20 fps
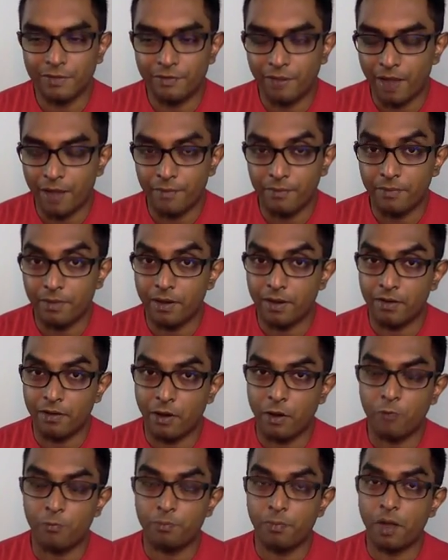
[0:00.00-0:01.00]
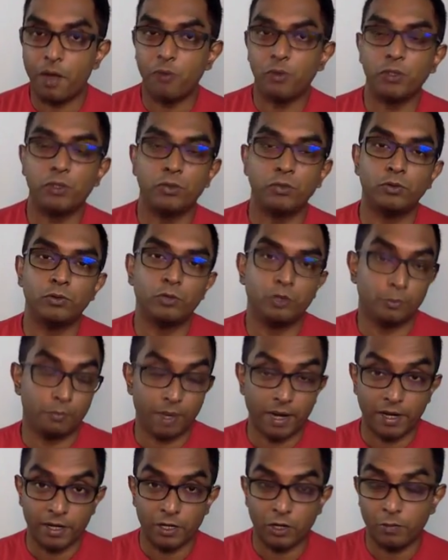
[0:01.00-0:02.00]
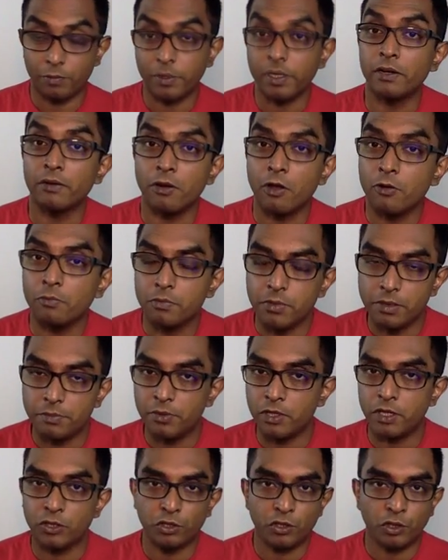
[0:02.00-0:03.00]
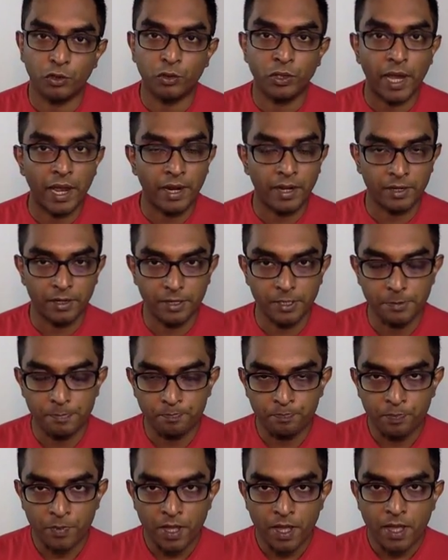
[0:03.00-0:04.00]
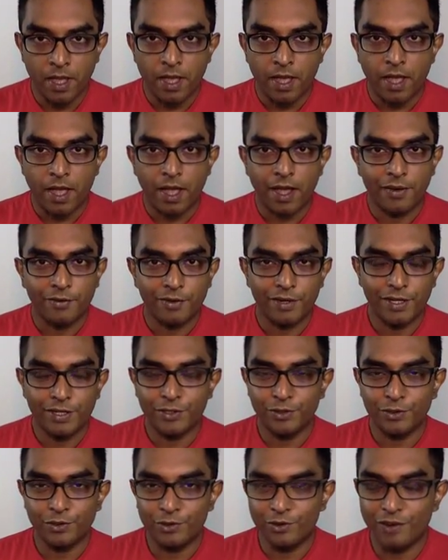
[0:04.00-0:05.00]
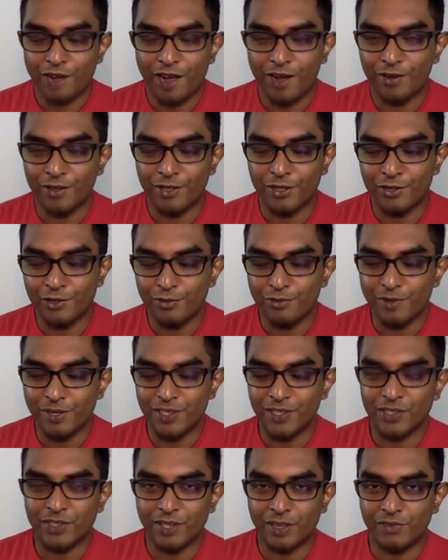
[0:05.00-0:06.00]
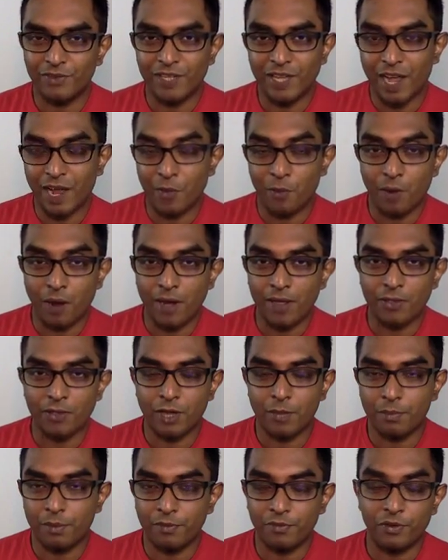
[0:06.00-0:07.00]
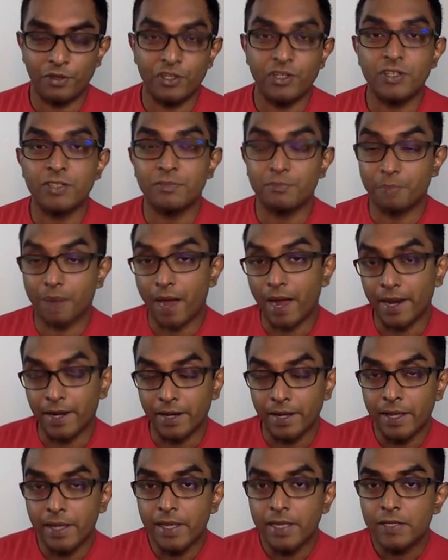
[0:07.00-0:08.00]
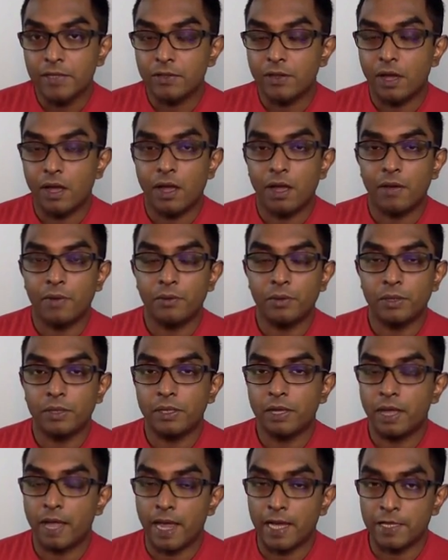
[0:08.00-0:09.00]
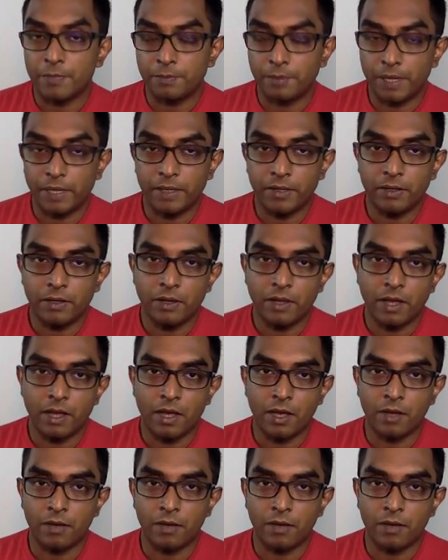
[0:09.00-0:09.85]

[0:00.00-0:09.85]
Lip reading: I'm around power tools, you better not be around me because you could get hurt. I really don't know how to do much stuff DIY, so I prefer to just buy it. So I will explain,